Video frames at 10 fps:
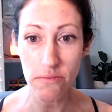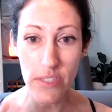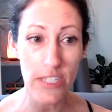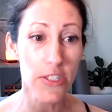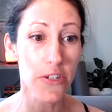
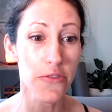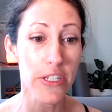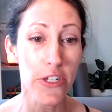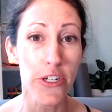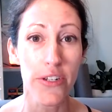so if we
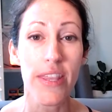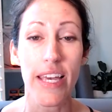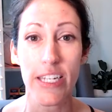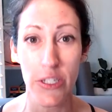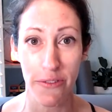turn
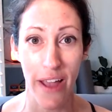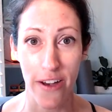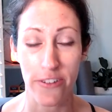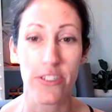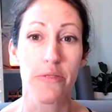things
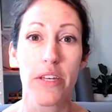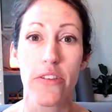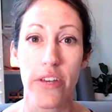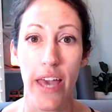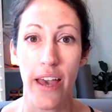around and we
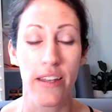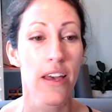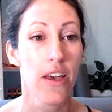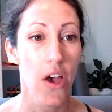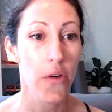look at,
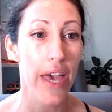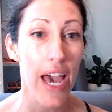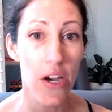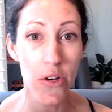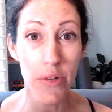okay,
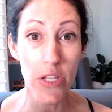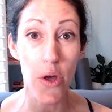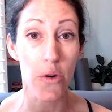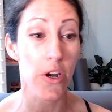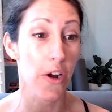how can we
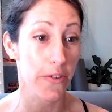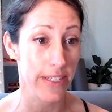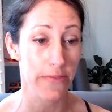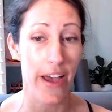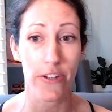lower our
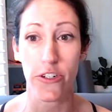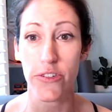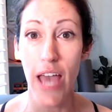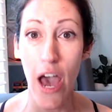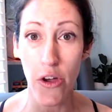risk
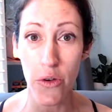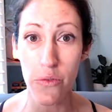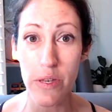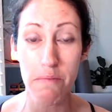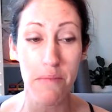factors? How can
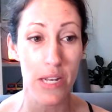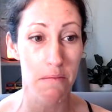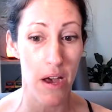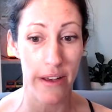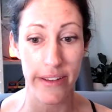we
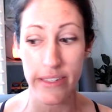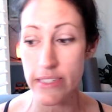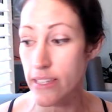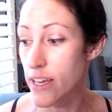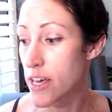
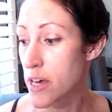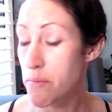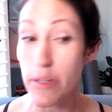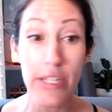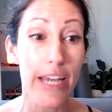minimize
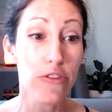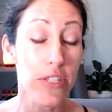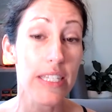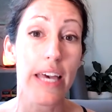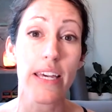
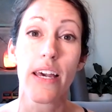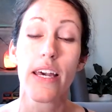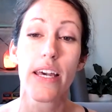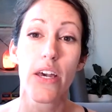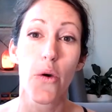potentially like
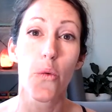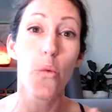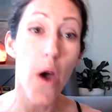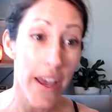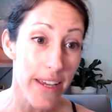
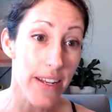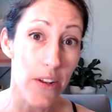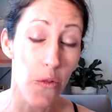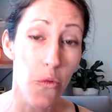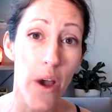what
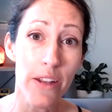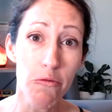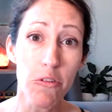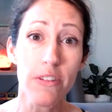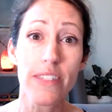what
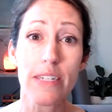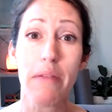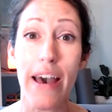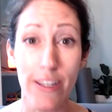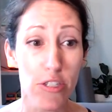will deem
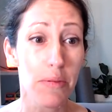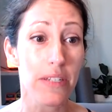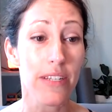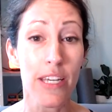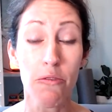
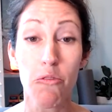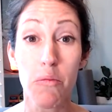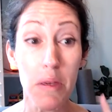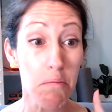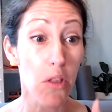eligibility will
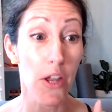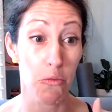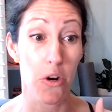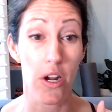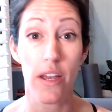be blood
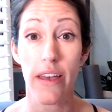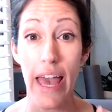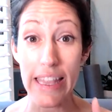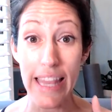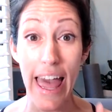work
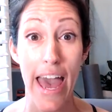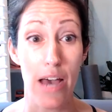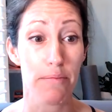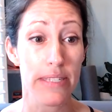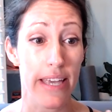and
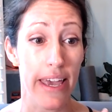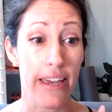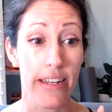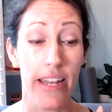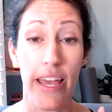labs
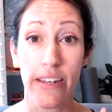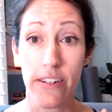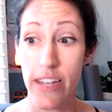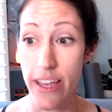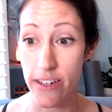and
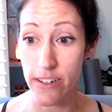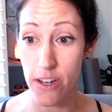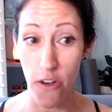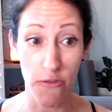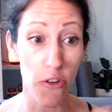and and
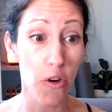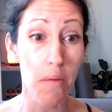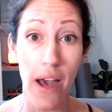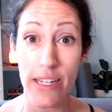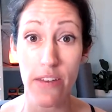a full
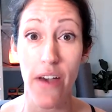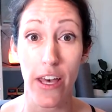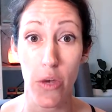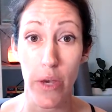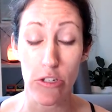body
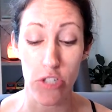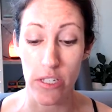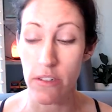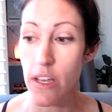evaluation.